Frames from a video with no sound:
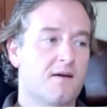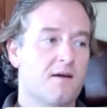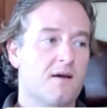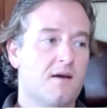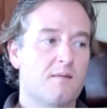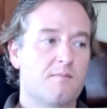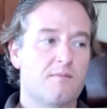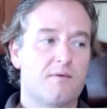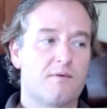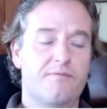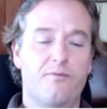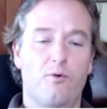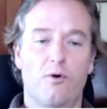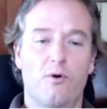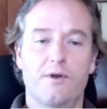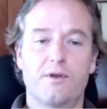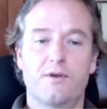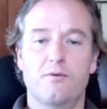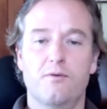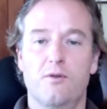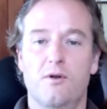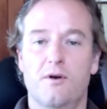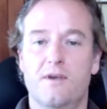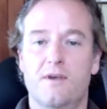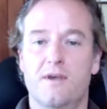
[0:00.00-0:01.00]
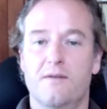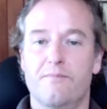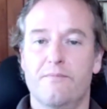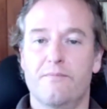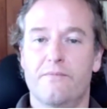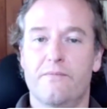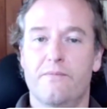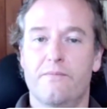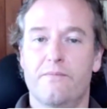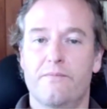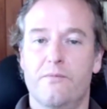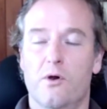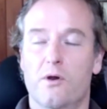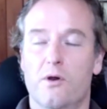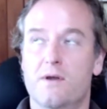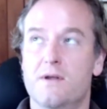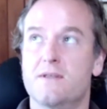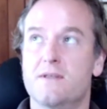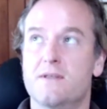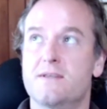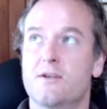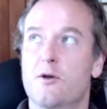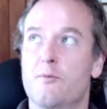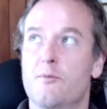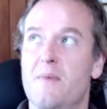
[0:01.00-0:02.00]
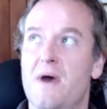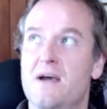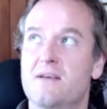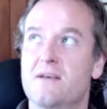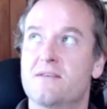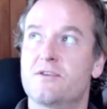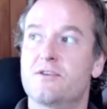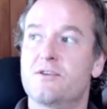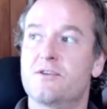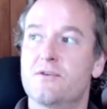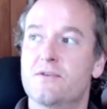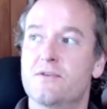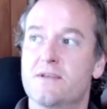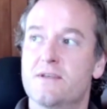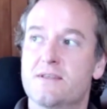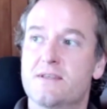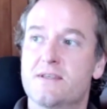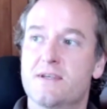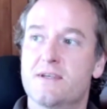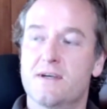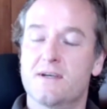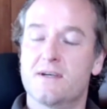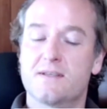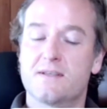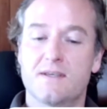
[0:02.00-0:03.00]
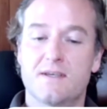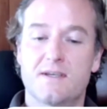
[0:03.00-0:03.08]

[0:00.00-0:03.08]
before you look at or consider Massachusetts seriously,